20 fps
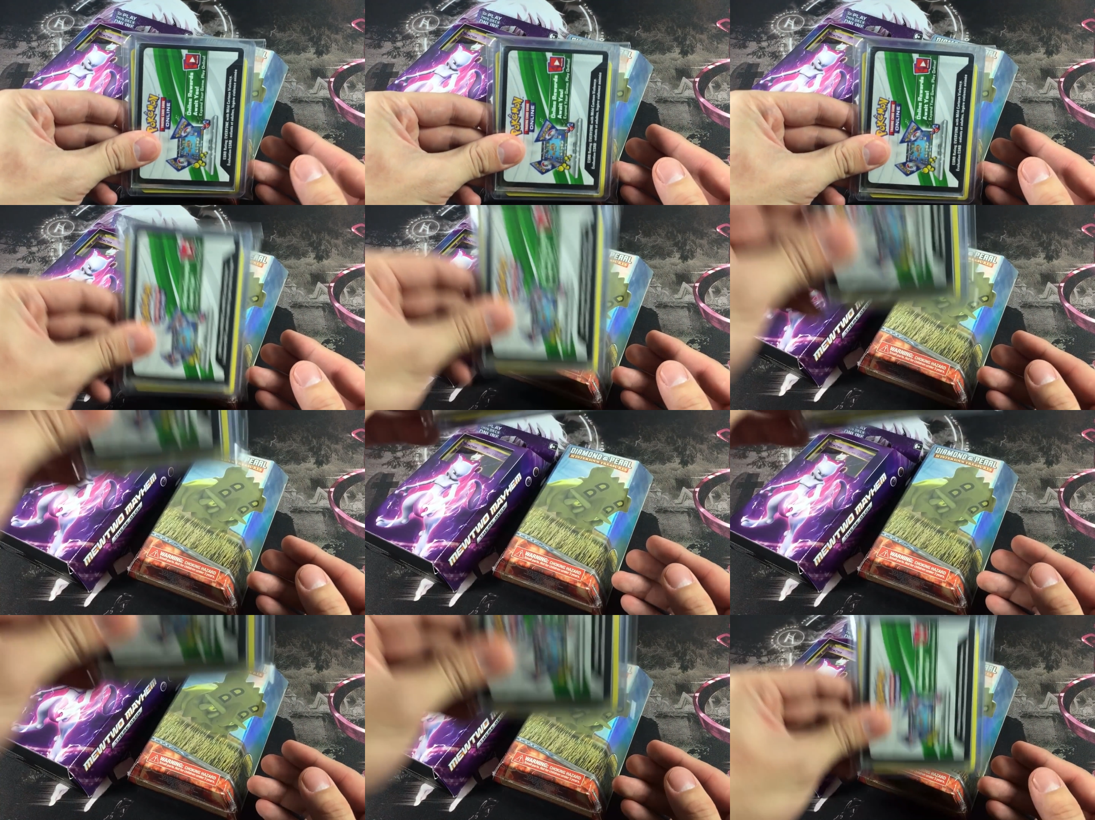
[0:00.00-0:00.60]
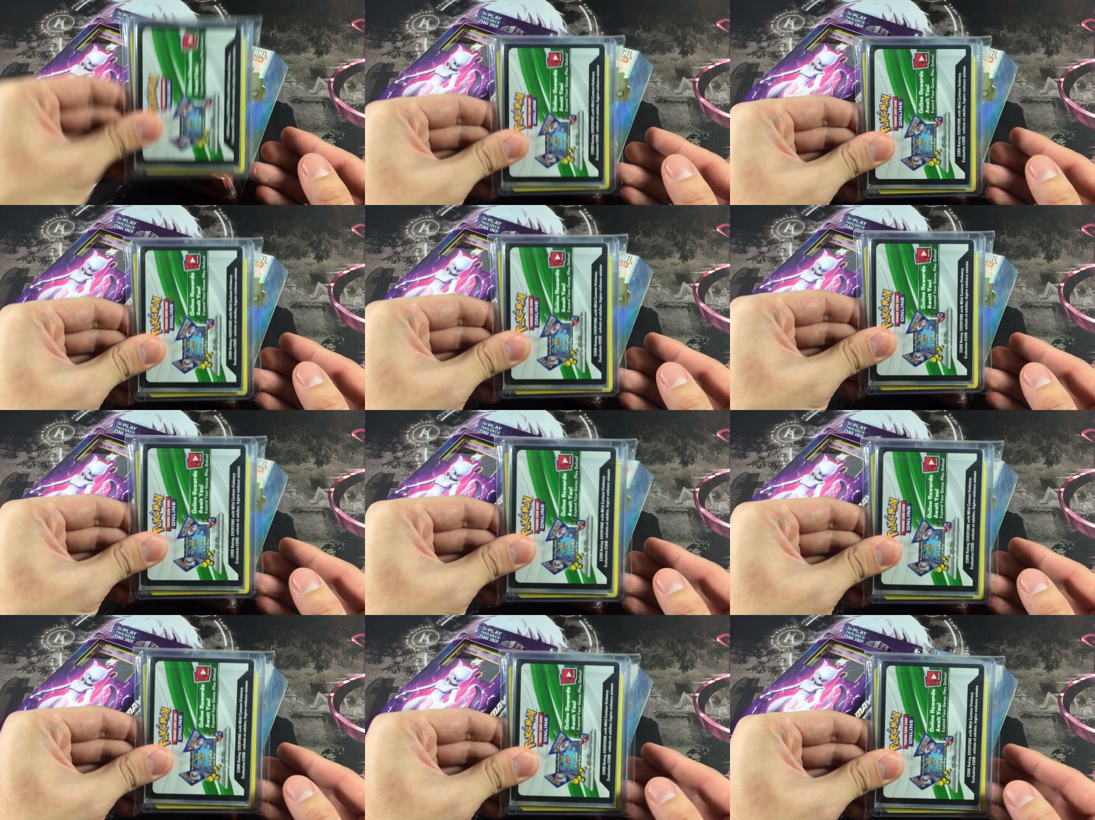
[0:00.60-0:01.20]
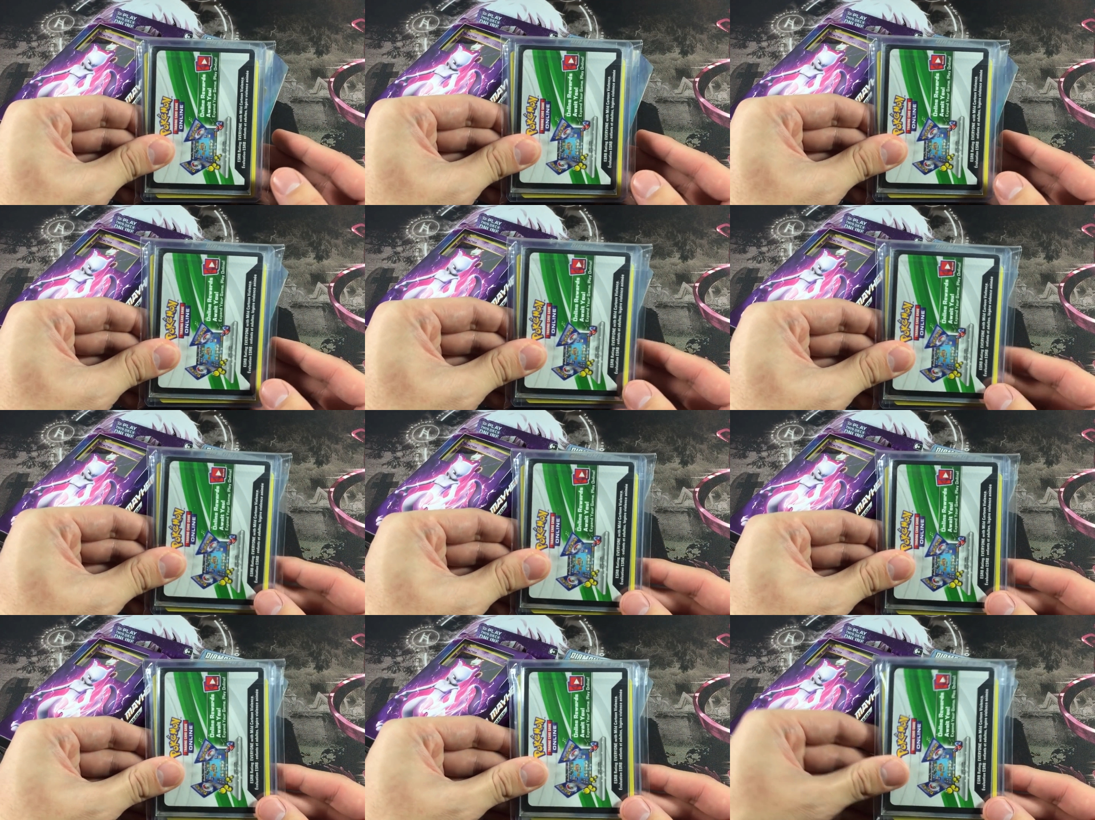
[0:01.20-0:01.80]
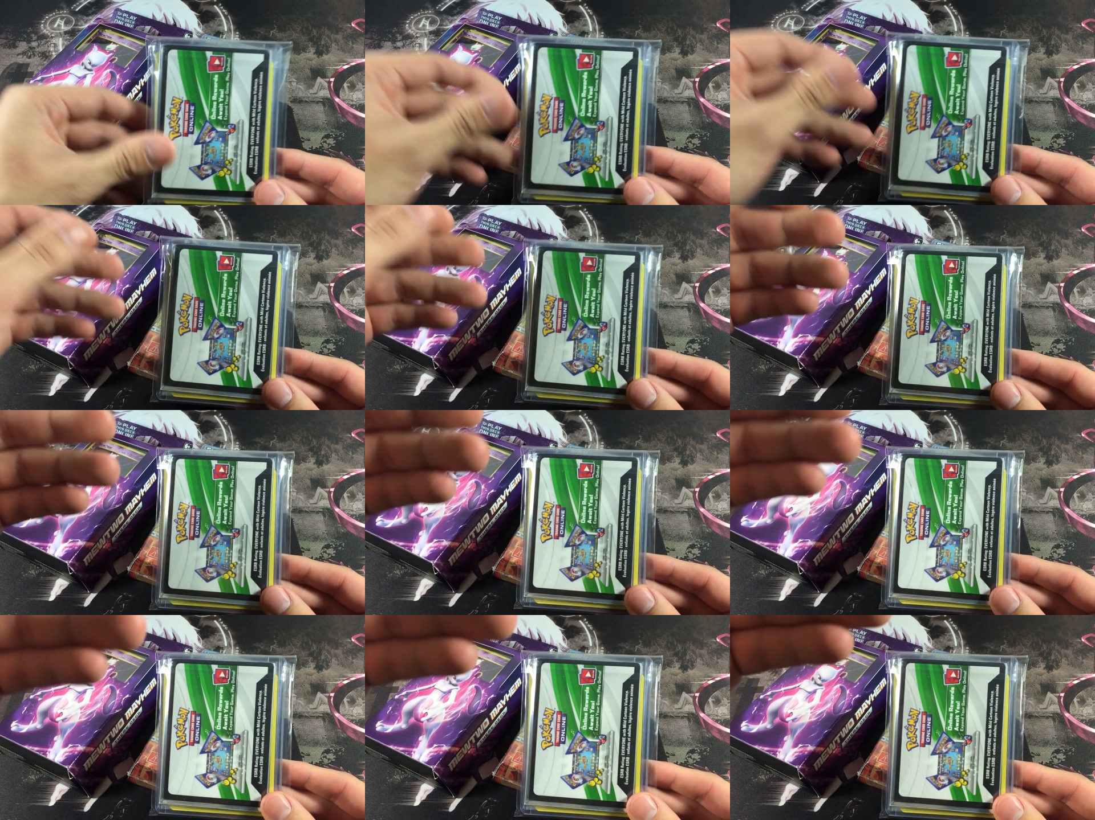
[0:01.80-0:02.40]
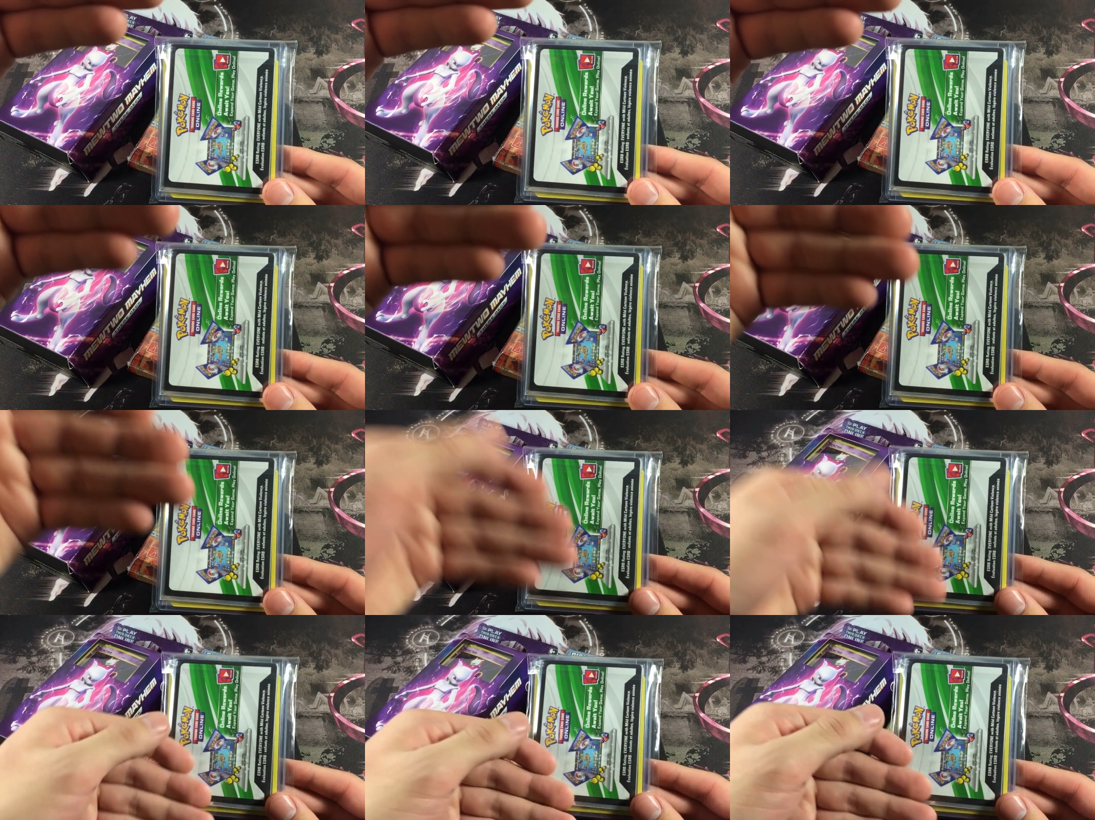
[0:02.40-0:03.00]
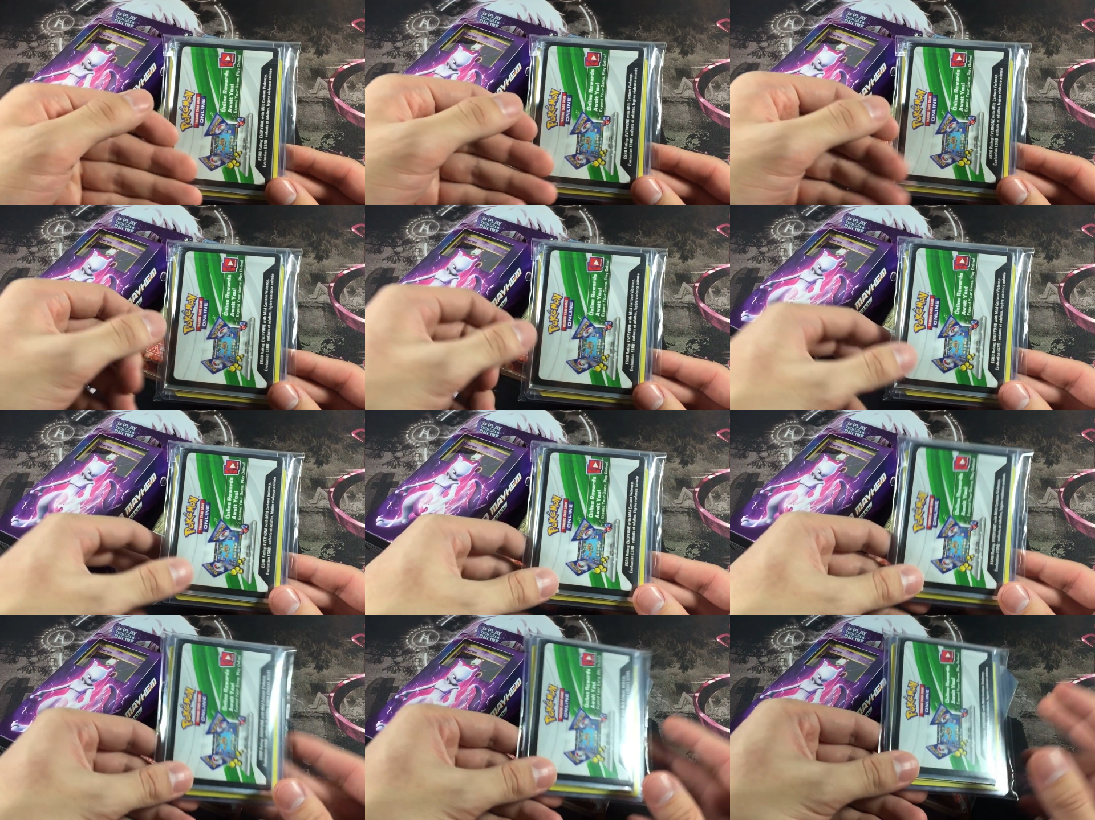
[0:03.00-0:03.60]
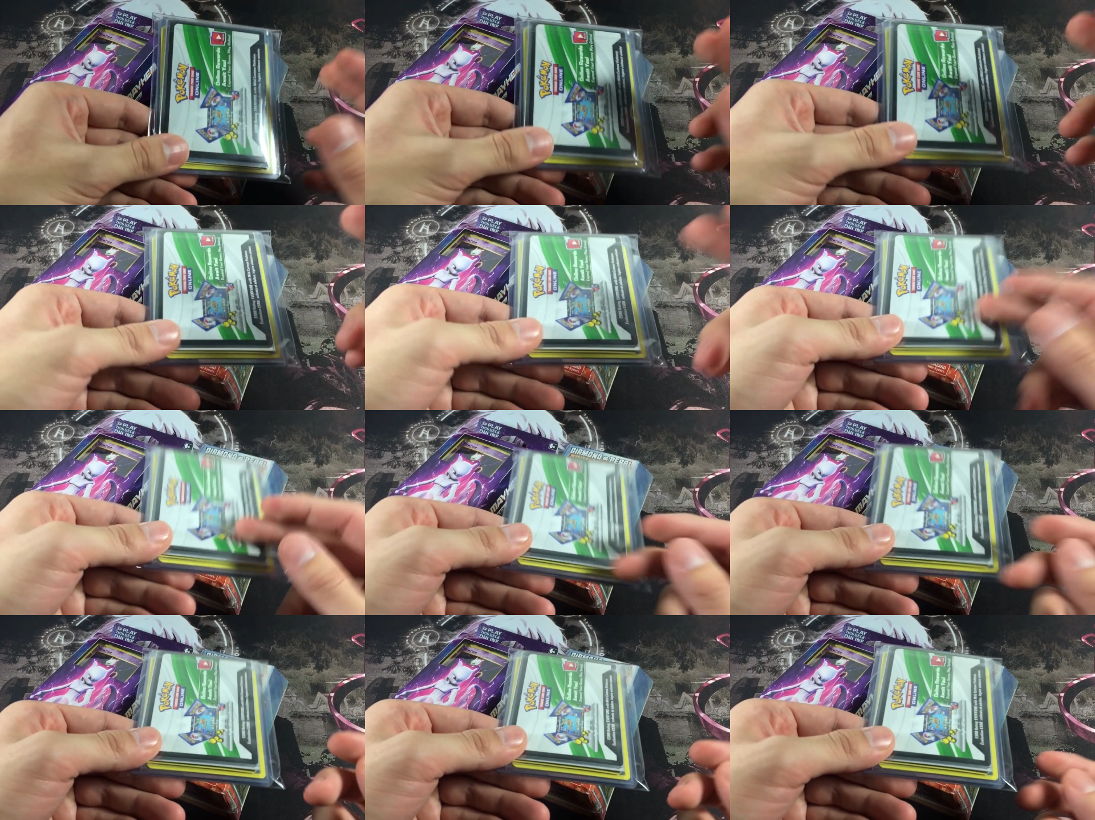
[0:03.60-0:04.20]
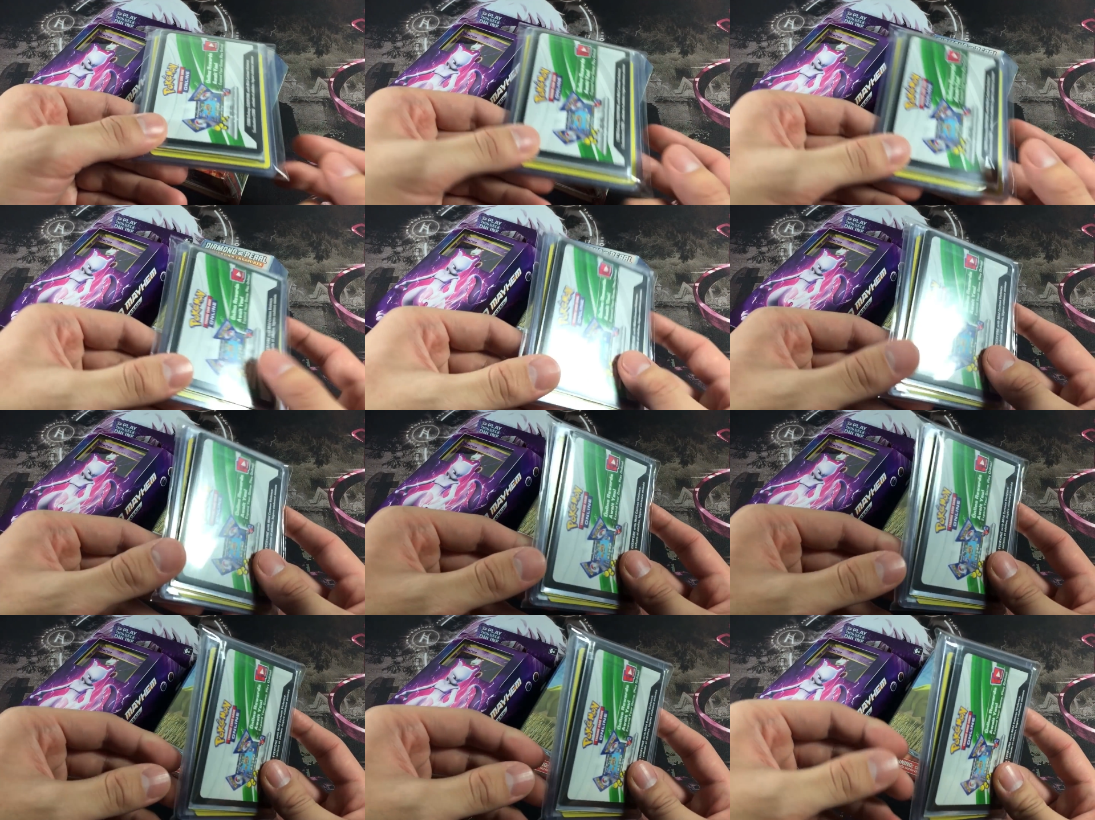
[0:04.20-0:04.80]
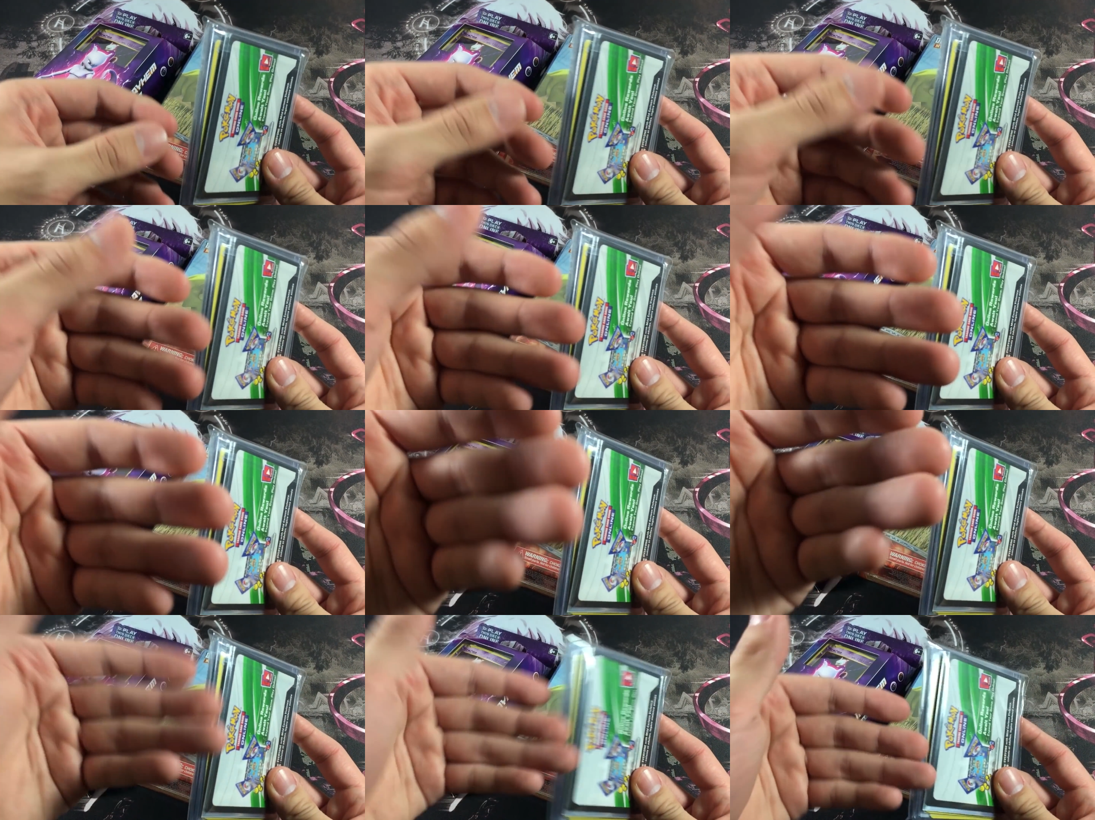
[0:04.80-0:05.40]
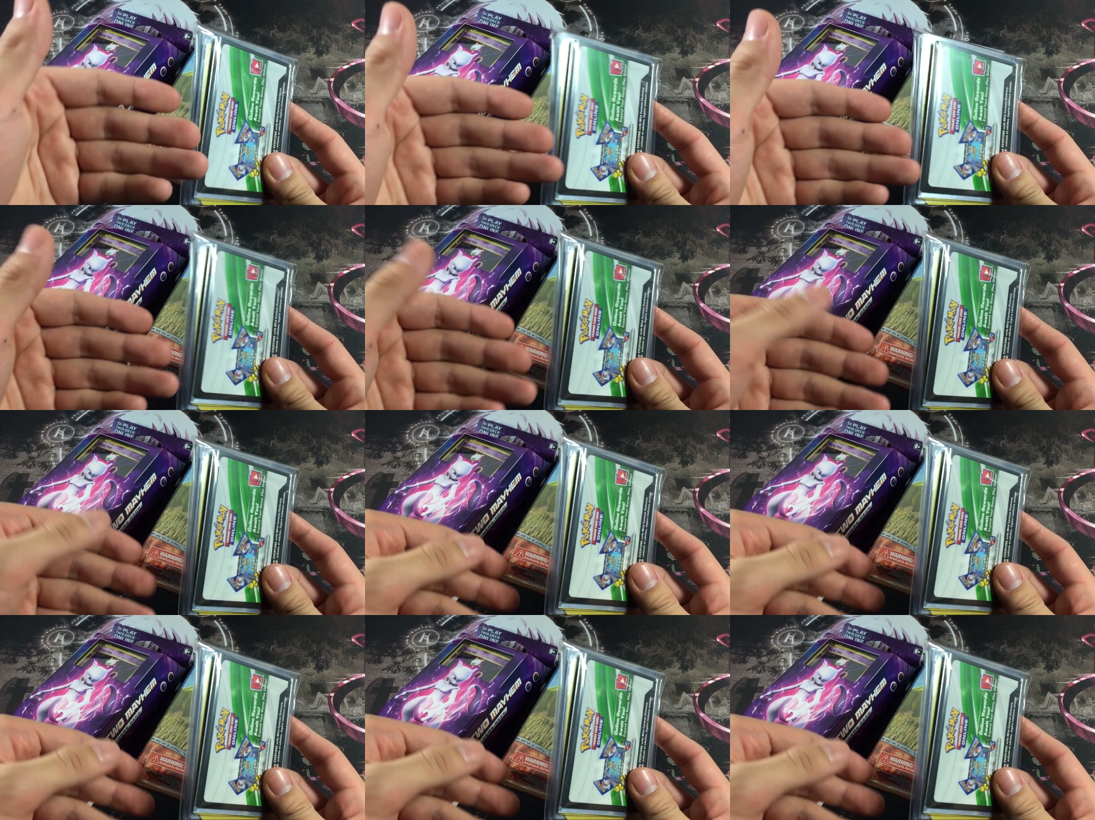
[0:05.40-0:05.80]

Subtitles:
(no speaker visible)